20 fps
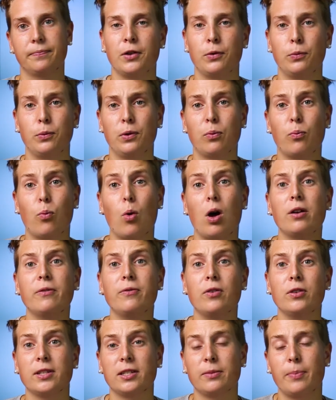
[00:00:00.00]
With
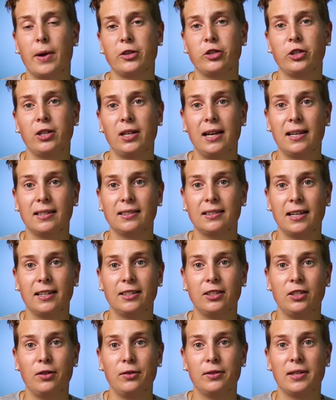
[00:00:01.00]
waterfalls especially, it's
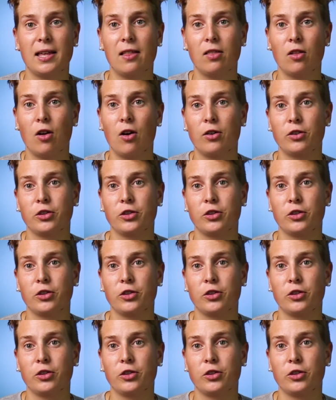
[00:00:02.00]
nice to use that long